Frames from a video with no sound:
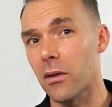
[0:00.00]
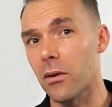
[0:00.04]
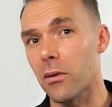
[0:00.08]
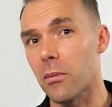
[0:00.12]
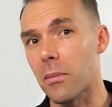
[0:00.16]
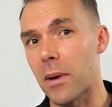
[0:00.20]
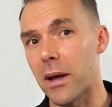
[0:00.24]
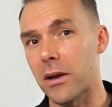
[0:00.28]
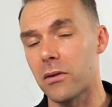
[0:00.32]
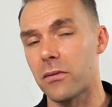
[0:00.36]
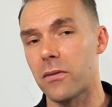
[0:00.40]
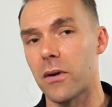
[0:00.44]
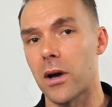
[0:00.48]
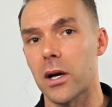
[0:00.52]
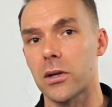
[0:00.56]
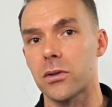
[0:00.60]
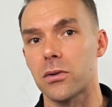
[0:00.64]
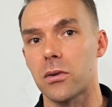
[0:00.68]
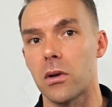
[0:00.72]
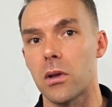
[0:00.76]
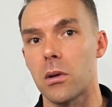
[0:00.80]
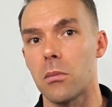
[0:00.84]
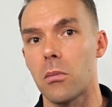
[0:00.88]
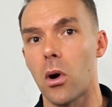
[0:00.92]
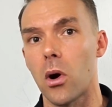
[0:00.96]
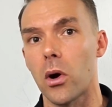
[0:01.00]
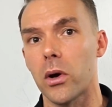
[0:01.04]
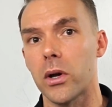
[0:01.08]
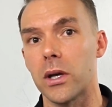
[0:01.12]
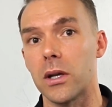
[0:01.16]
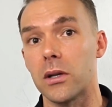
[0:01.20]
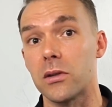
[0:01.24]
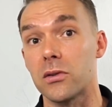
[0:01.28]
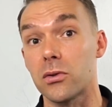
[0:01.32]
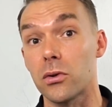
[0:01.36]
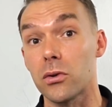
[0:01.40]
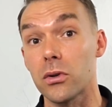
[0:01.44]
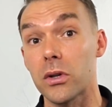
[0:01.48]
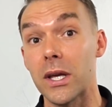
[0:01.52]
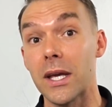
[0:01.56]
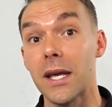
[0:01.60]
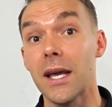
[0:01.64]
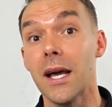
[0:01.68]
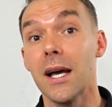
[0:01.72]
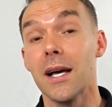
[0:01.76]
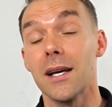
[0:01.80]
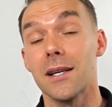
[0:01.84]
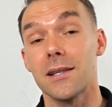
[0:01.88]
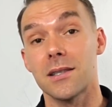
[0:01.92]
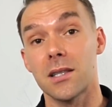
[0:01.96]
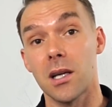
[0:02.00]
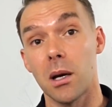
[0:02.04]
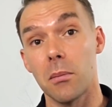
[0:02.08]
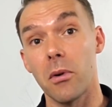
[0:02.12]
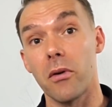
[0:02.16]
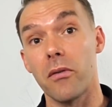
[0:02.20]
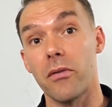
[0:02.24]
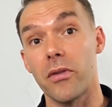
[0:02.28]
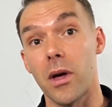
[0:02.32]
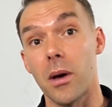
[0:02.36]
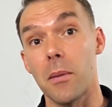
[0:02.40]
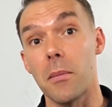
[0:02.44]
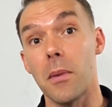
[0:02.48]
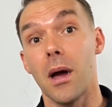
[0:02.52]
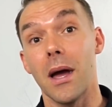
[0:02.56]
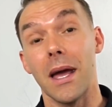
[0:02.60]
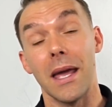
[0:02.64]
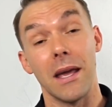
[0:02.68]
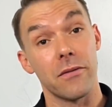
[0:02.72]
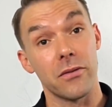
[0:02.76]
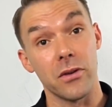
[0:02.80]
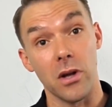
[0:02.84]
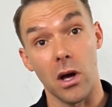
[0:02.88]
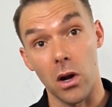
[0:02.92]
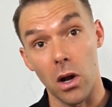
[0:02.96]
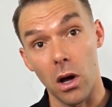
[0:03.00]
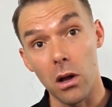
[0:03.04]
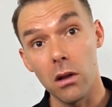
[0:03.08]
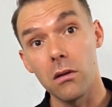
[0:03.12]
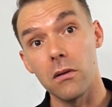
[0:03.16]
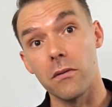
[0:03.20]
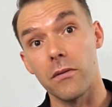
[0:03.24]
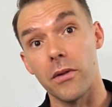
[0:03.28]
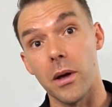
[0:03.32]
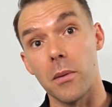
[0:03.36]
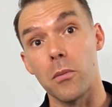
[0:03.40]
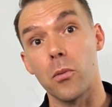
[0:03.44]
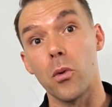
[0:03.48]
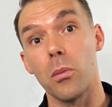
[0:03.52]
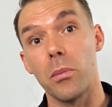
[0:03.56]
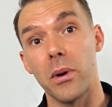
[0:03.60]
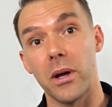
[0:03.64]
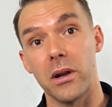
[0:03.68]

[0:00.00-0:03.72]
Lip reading: other manufacturer on the market. And certainly some of them, if not all of them, will